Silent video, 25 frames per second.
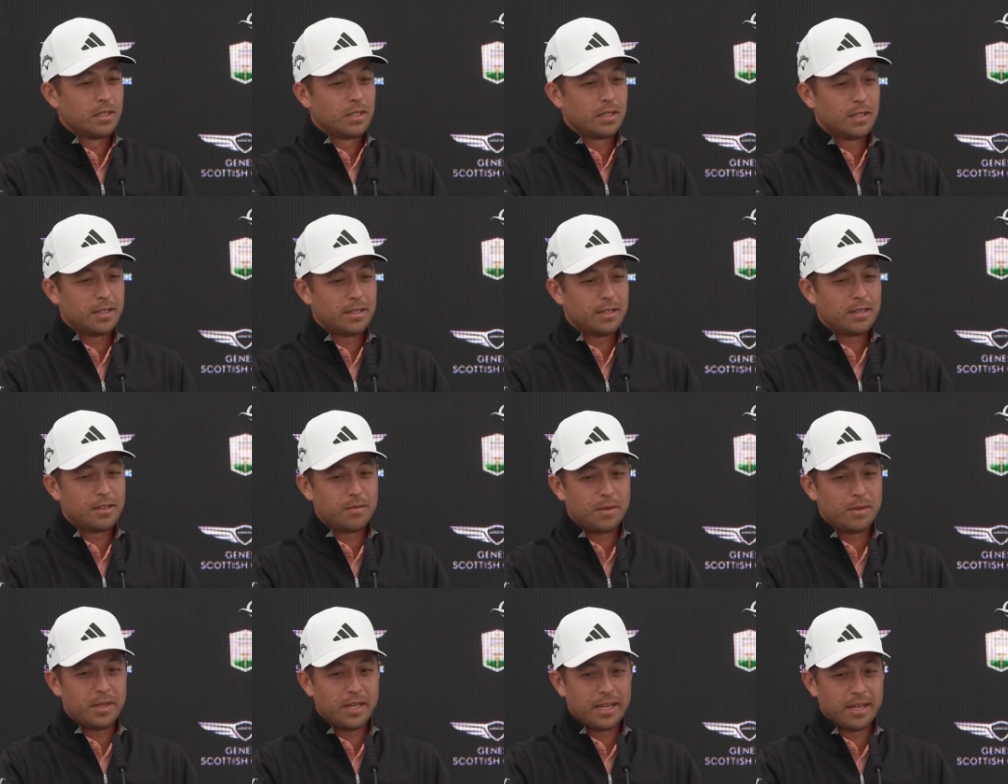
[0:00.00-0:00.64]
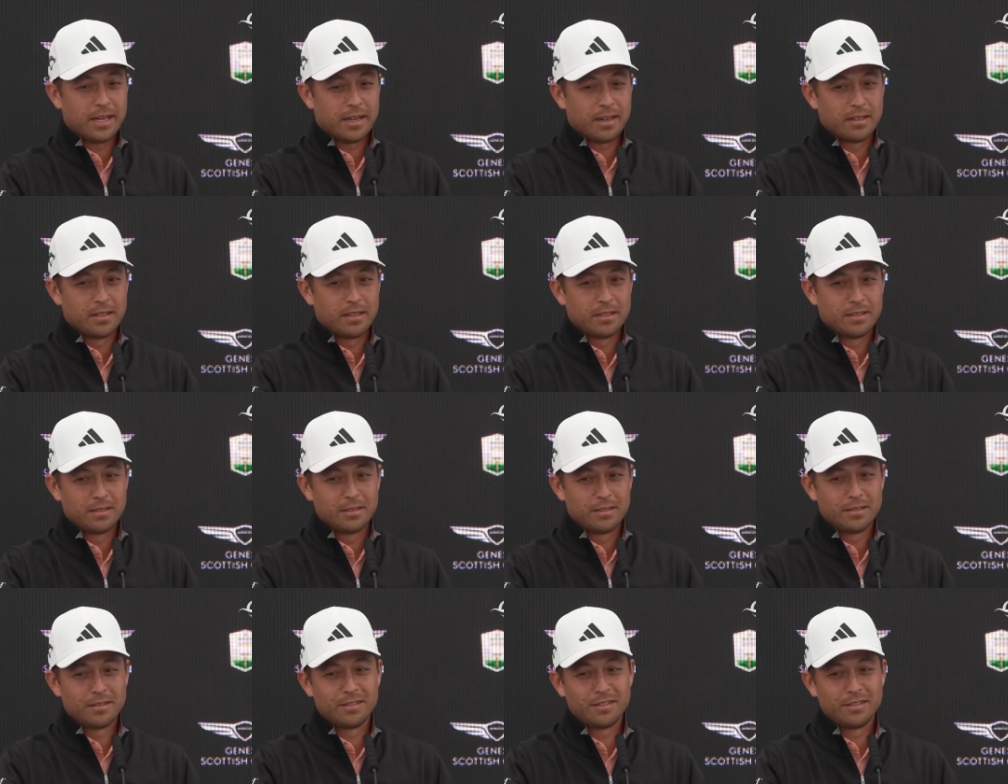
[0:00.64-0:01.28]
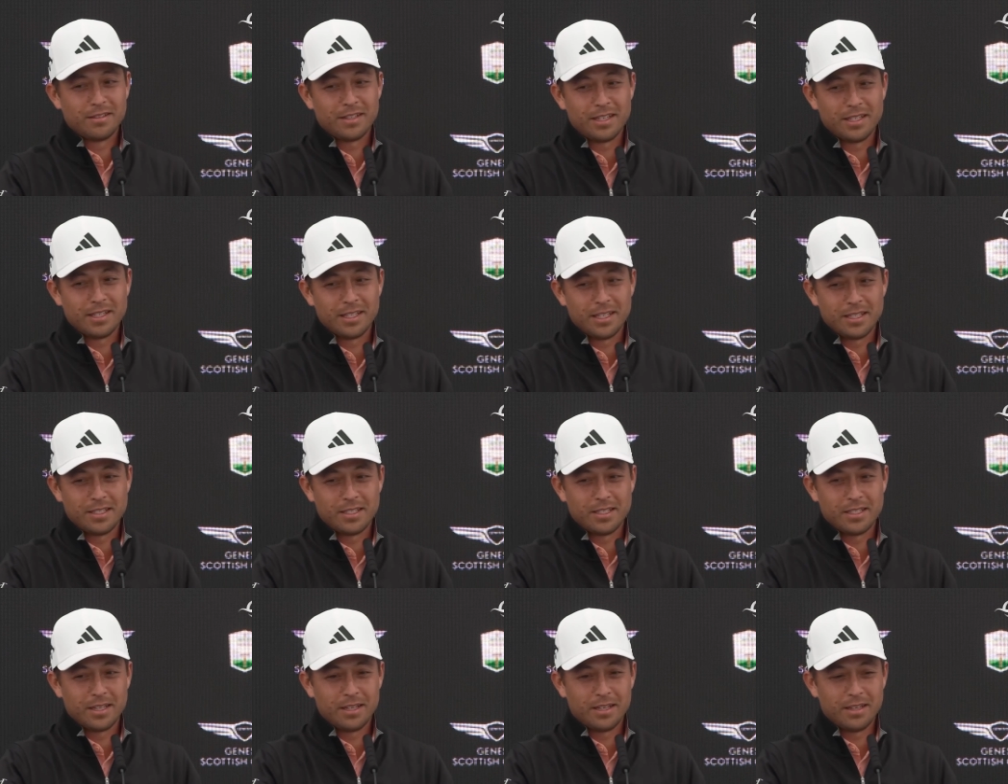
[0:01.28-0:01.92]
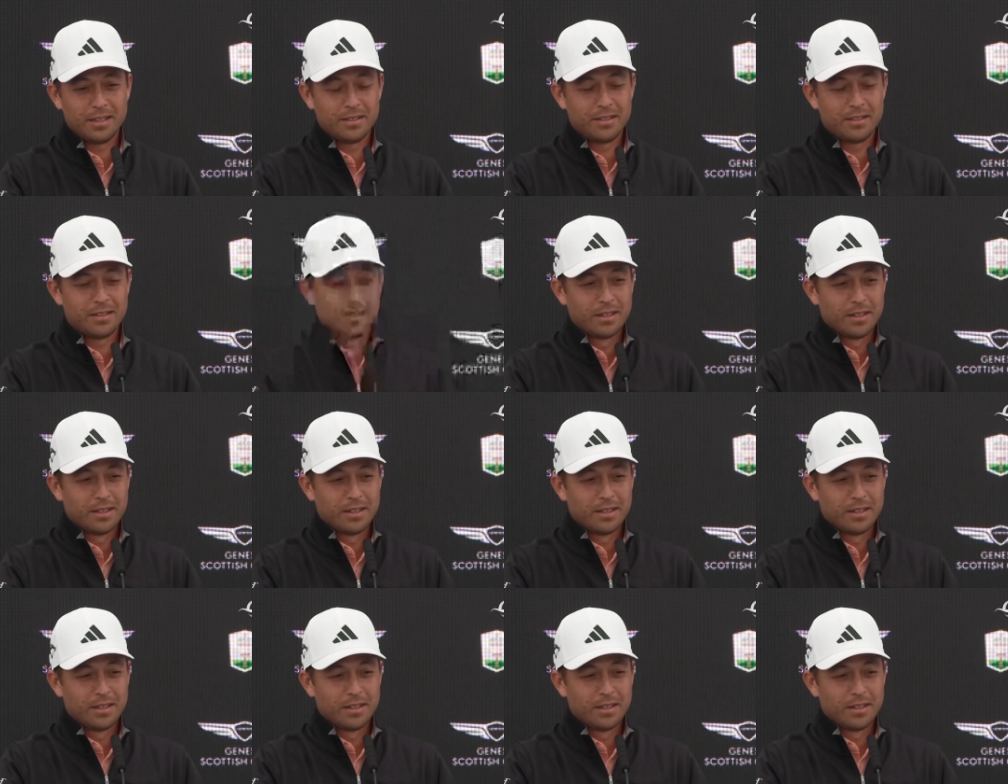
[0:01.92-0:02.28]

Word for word: Uh, yeah, I'd say